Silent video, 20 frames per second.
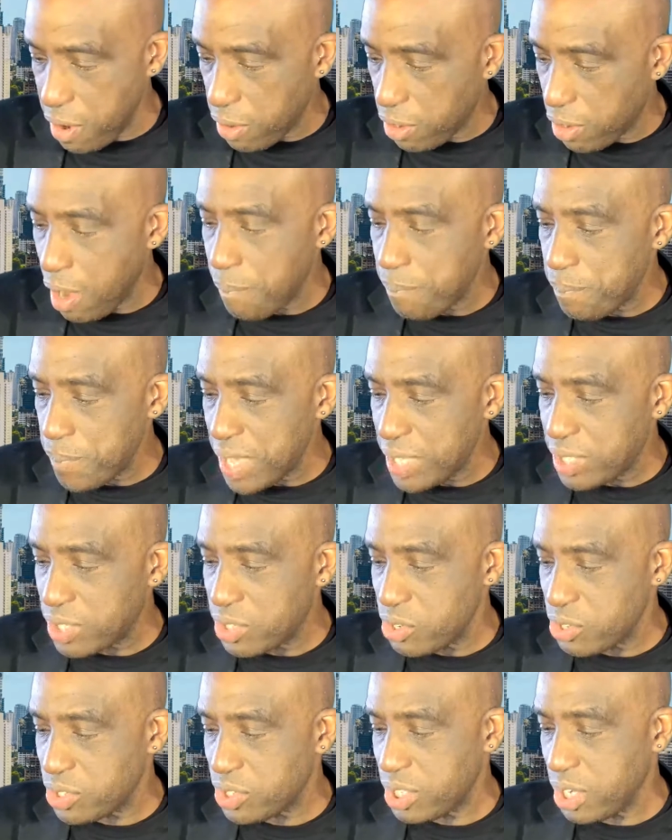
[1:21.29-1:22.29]
come make
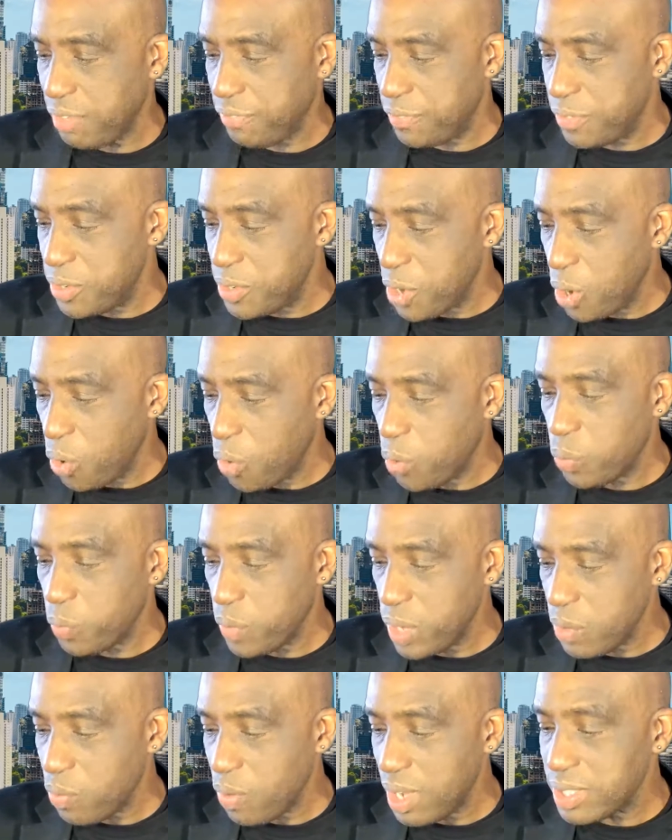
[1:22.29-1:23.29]
yourself known.
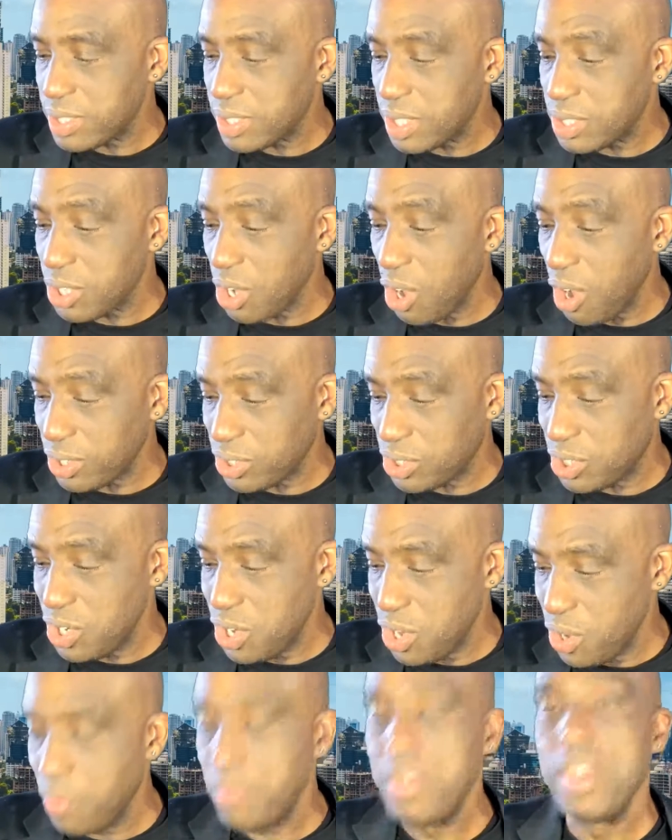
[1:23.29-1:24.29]
We want to talk to
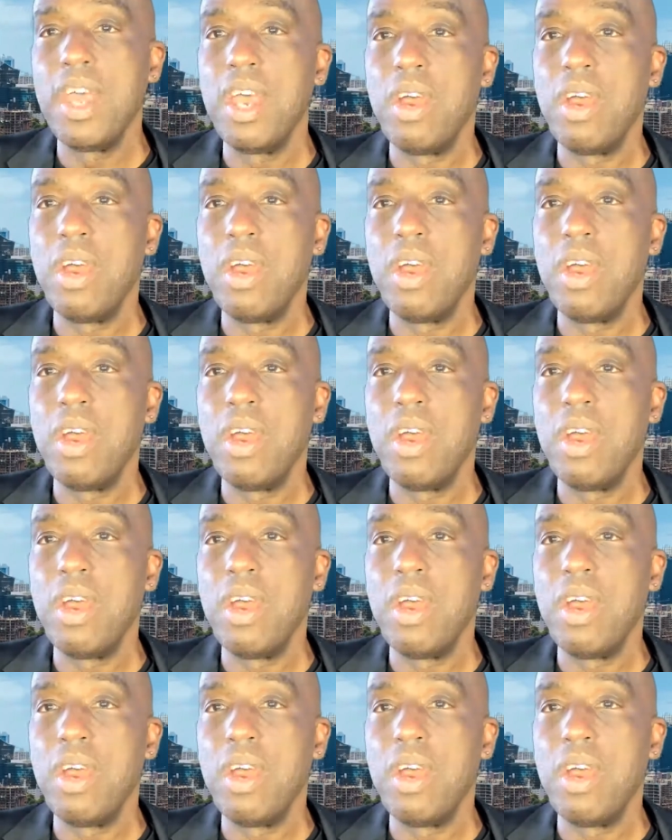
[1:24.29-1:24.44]
you.